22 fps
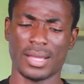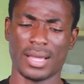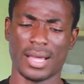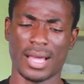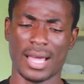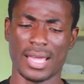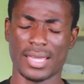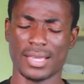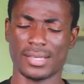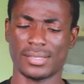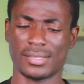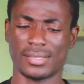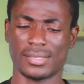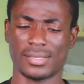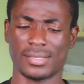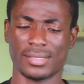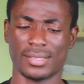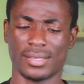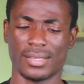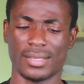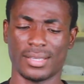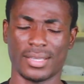I
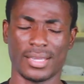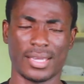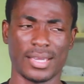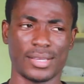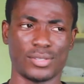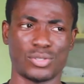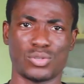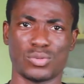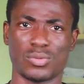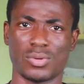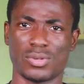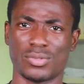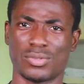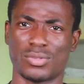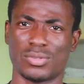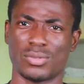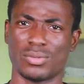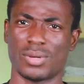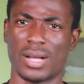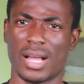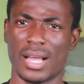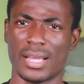guess in case you want
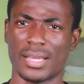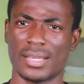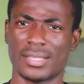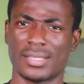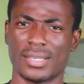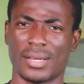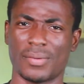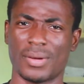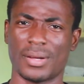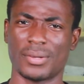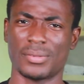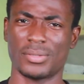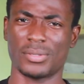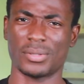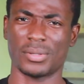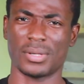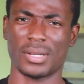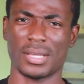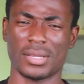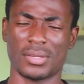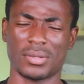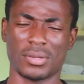to hang it around your
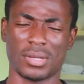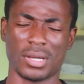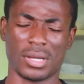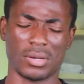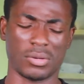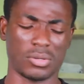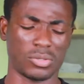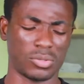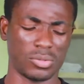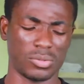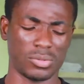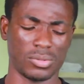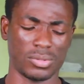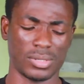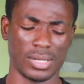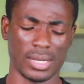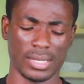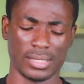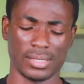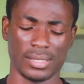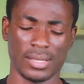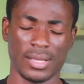neck, you can also do
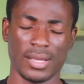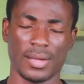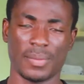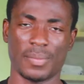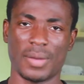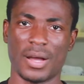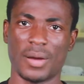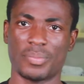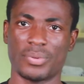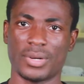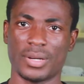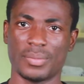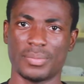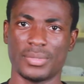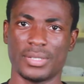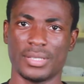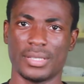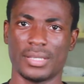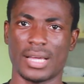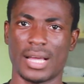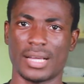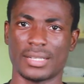that. But I'll
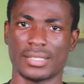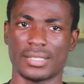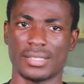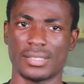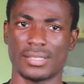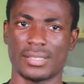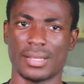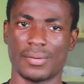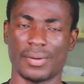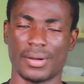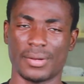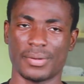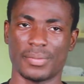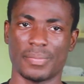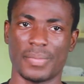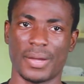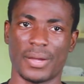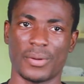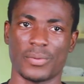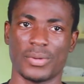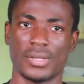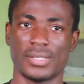probably hang this around
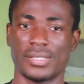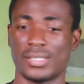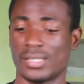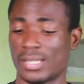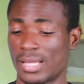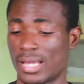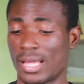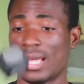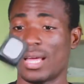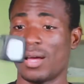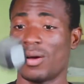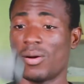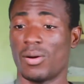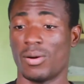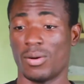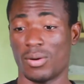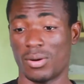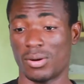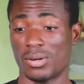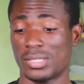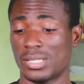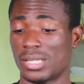my wrist
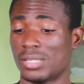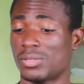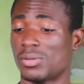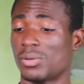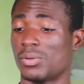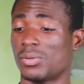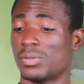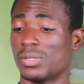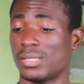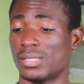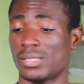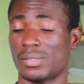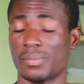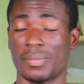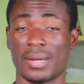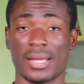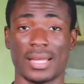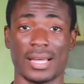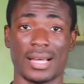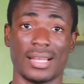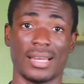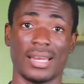or just hold it in
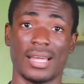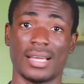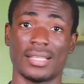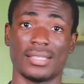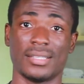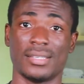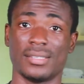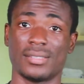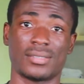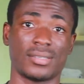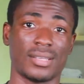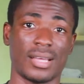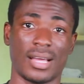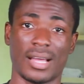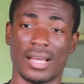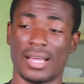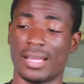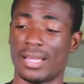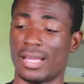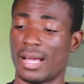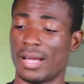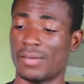my hand like this.
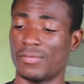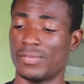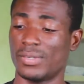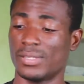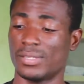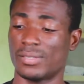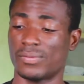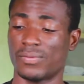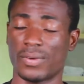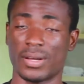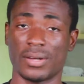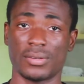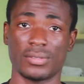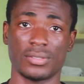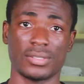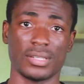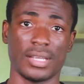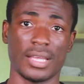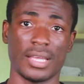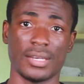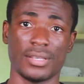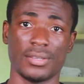I haven't found
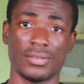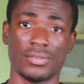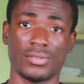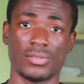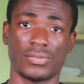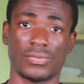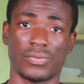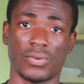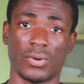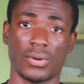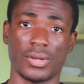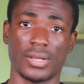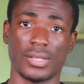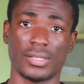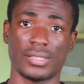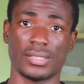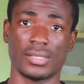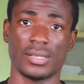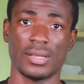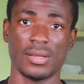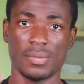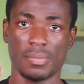any use for
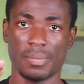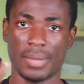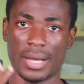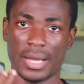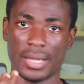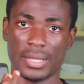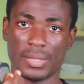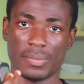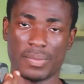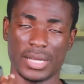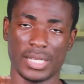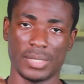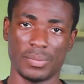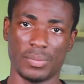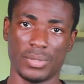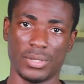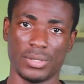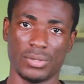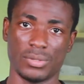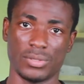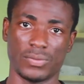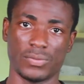it, but it might be
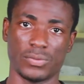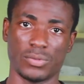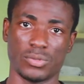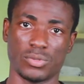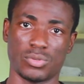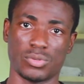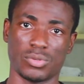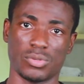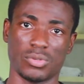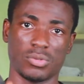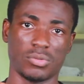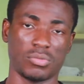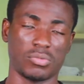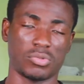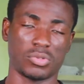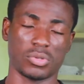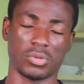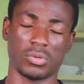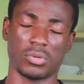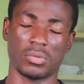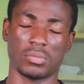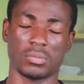useful to you,
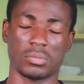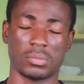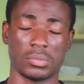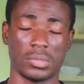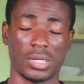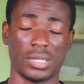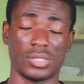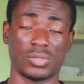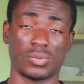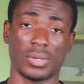so it's